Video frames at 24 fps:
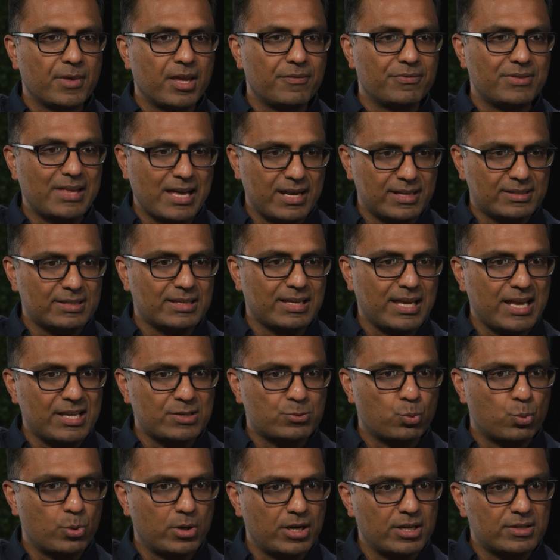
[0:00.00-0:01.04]
if that is the case,
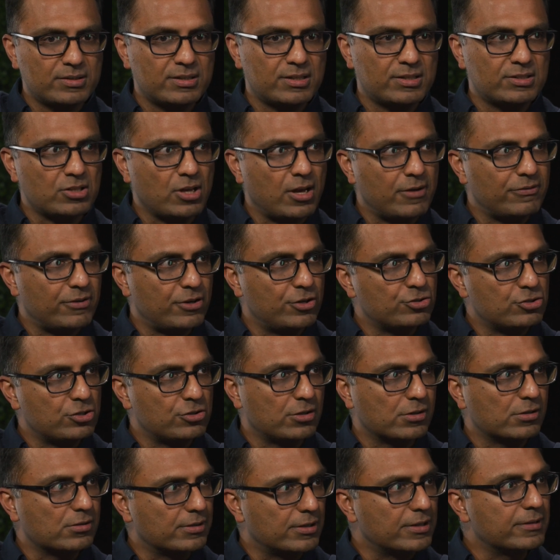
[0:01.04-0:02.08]
where does the software
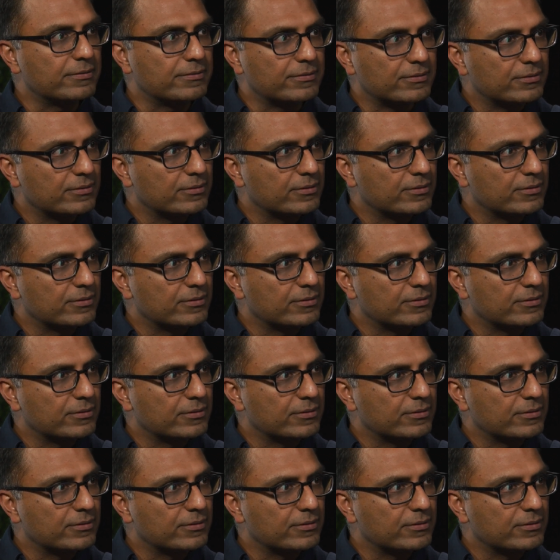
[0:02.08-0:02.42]
engineer live?